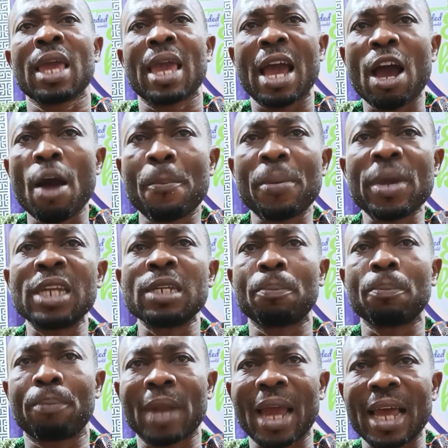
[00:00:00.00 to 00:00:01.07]
helping
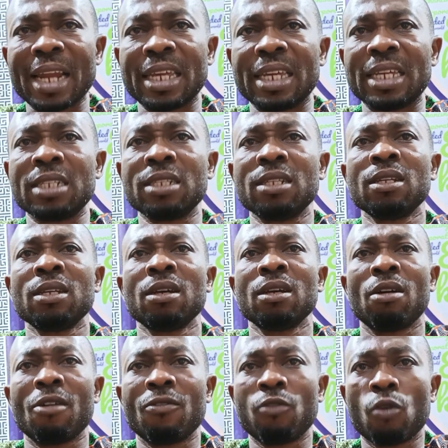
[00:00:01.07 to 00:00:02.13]
planning
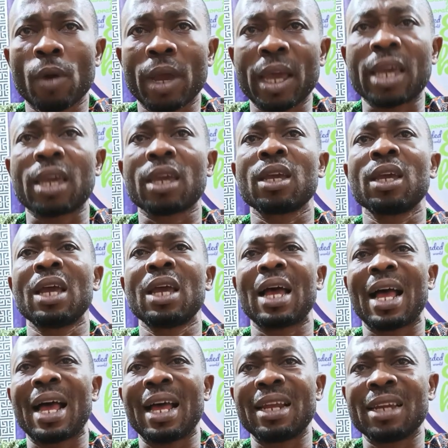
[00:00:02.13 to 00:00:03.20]
of work,
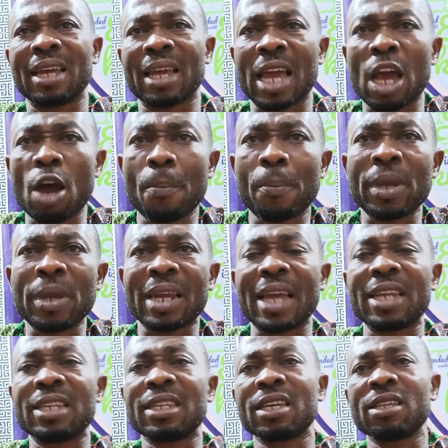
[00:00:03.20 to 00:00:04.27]
and helping
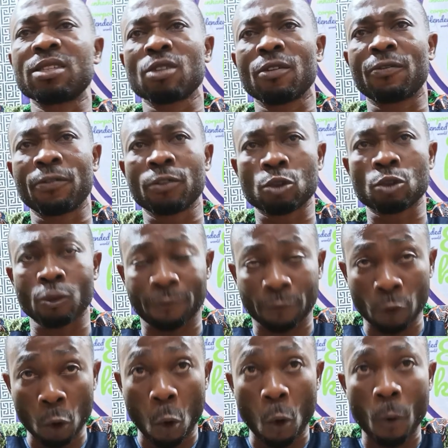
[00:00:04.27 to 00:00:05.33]
ideas to
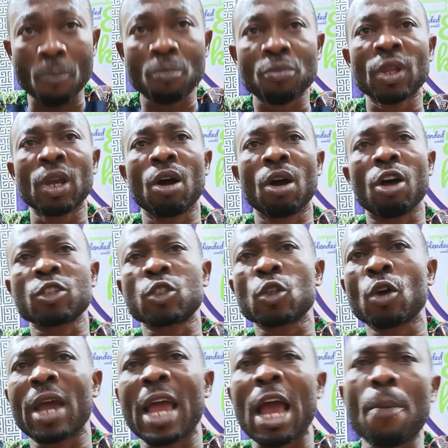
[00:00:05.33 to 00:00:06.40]
flow.
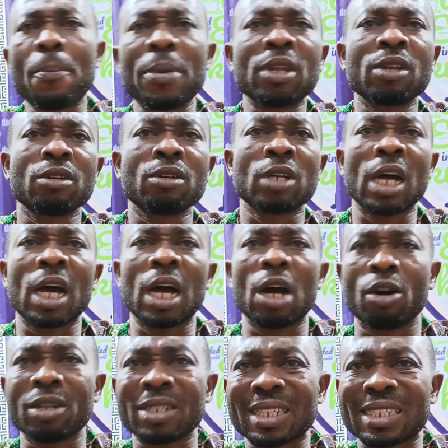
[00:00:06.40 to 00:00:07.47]
Also helping
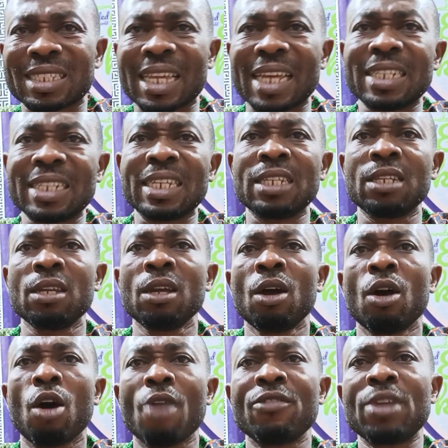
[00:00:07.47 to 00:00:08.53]
understanding
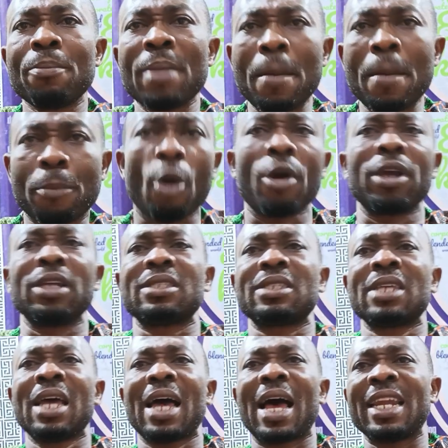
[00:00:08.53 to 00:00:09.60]
of the main points
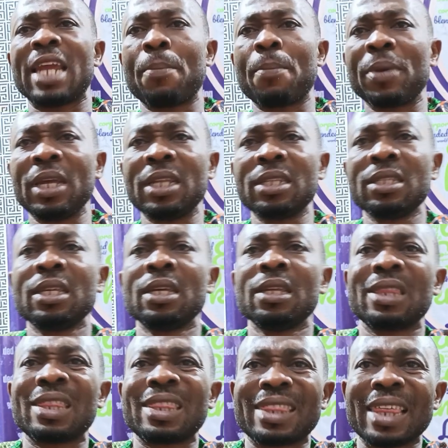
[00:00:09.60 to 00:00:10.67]
and helping
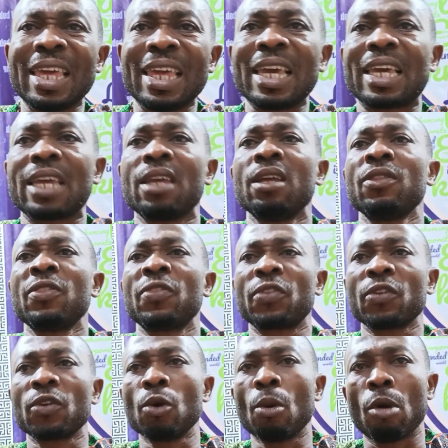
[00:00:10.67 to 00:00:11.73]
think
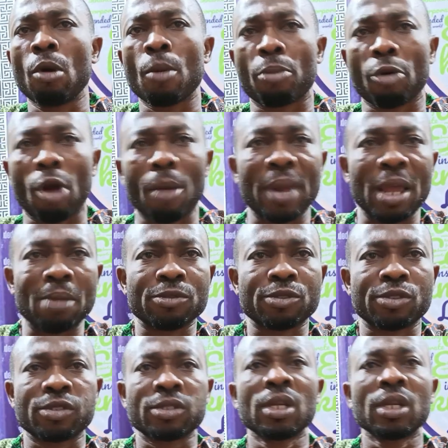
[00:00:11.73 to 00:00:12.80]
through problems,